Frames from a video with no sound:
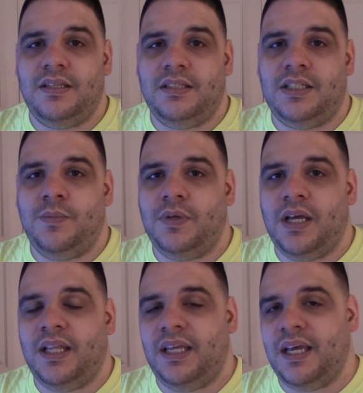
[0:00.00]
Chip
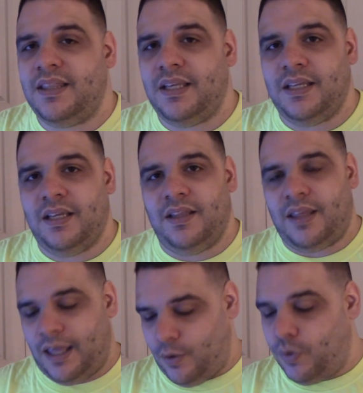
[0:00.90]
Kelly. I think
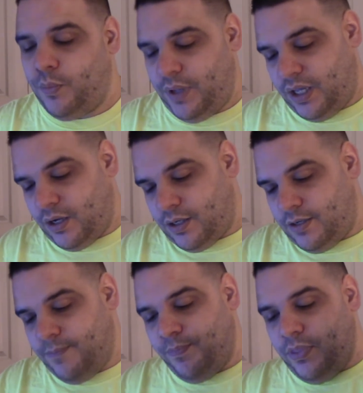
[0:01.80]
they will be good.